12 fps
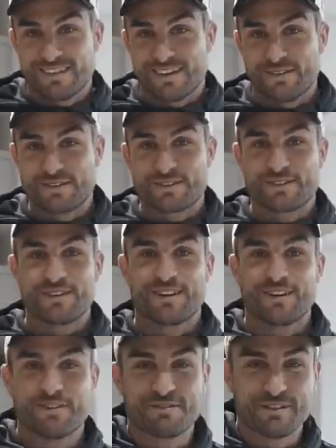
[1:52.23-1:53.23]
We've still got a
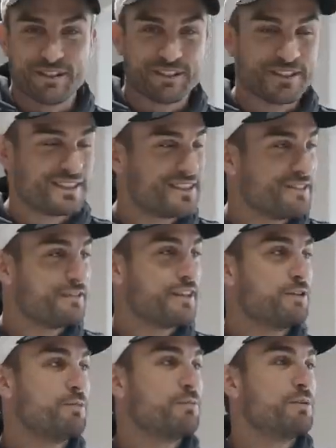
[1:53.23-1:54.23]
lot of furniture to
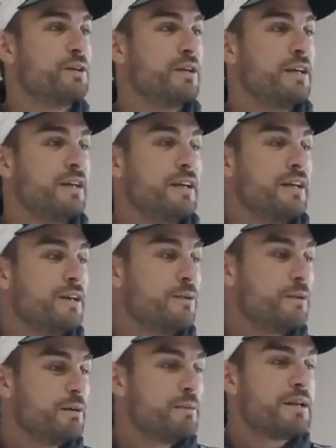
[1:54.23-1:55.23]
fill up, but
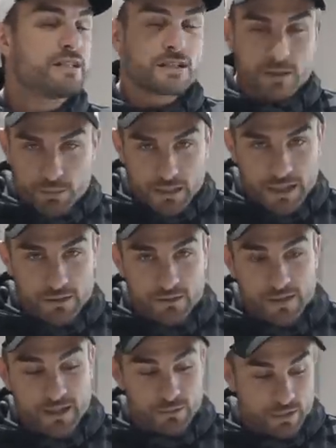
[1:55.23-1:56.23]
we're immensely proud of
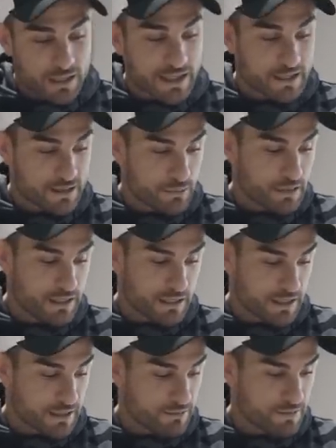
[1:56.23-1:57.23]
it, and we're glad to be in it
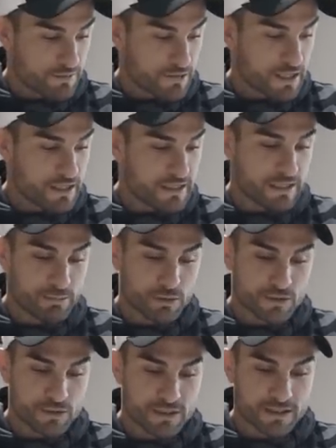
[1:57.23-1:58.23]
now. After 18
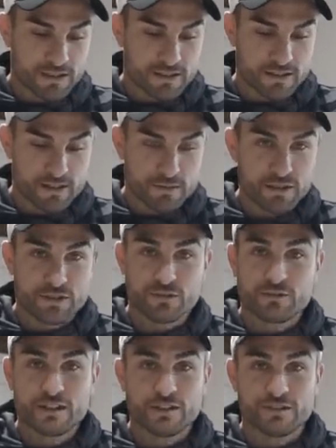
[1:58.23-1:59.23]
months, it's a bit
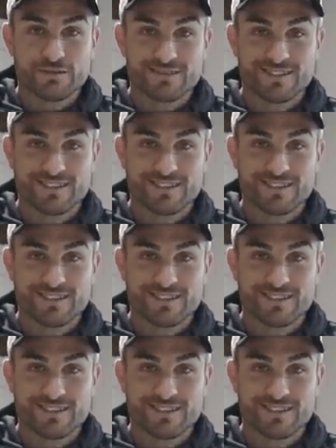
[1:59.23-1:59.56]
surreal.